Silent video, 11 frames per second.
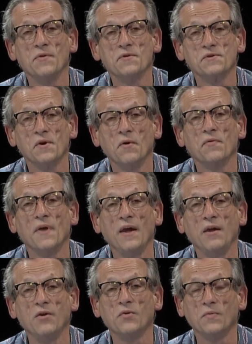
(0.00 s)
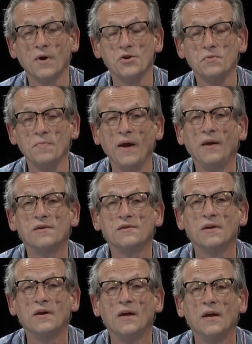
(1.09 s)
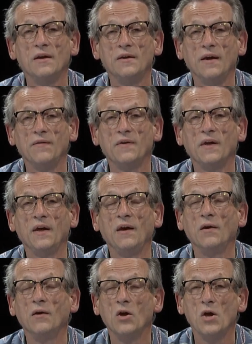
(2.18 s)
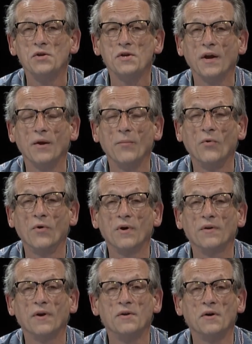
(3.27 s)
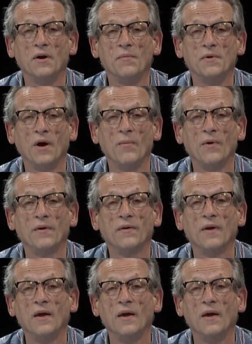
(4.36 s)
So thank you to Roger Bates, Dave King, Janet Morris, and Tom Thomas.